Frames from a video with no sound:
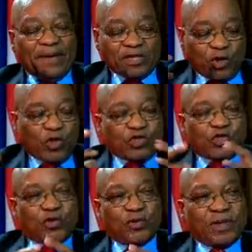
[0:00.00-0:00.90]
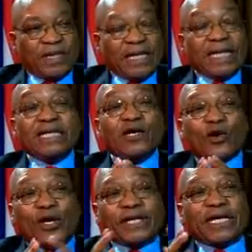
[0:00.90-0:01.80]
But also, in the
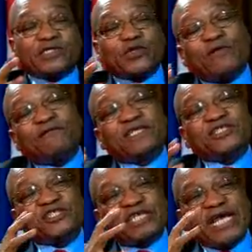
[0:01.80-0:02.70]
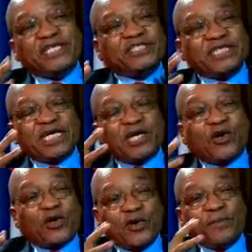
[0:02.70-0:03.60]
context of the changing
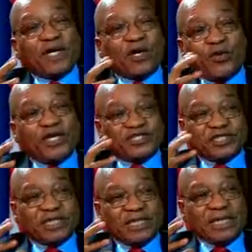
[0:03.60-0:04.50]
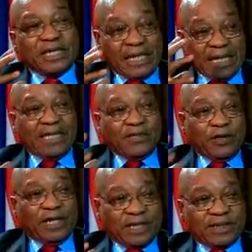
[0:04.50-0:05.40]
economic equation in the
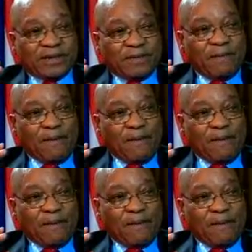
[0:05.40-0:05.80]
world.